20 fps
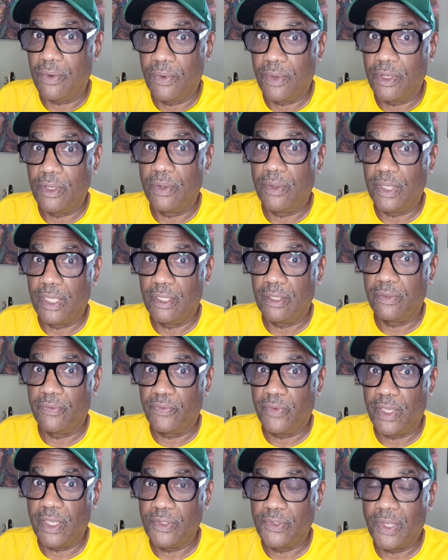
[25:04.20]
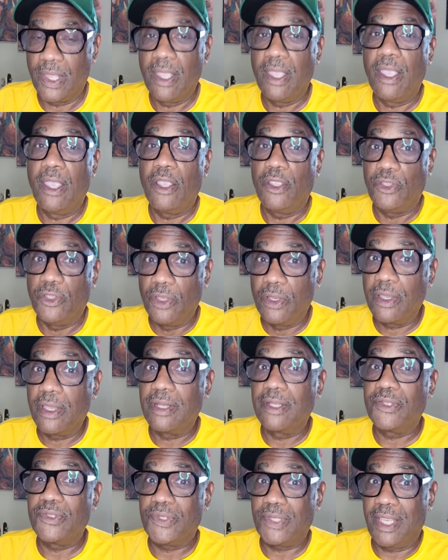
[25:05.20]
audio interface, you're going to
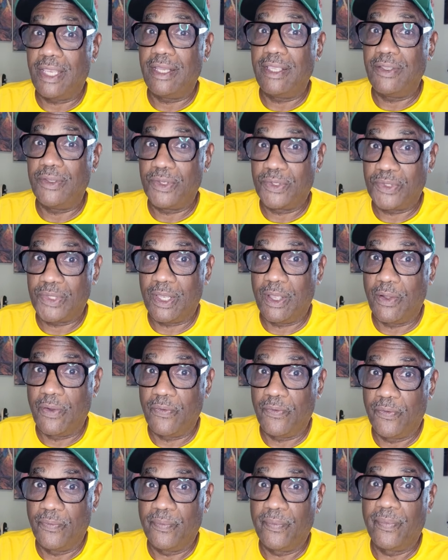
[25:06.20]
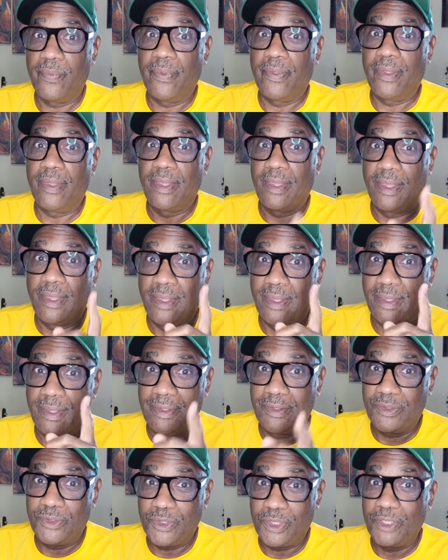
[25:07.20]
say to yourself,
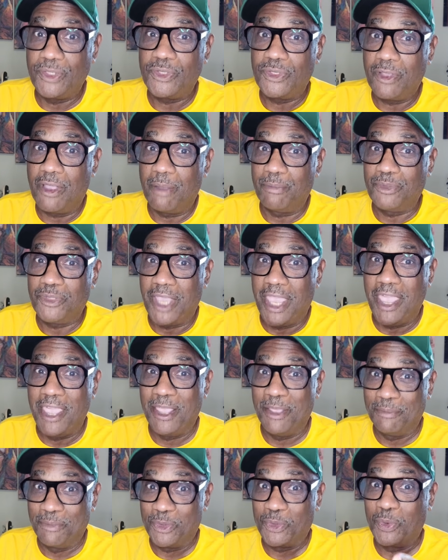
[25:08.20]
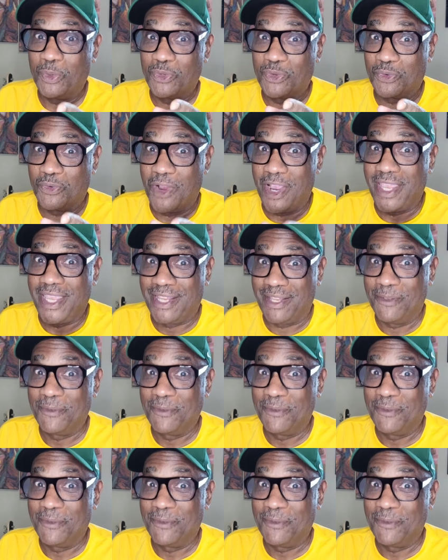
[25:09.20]
G-Sharp Jams was right.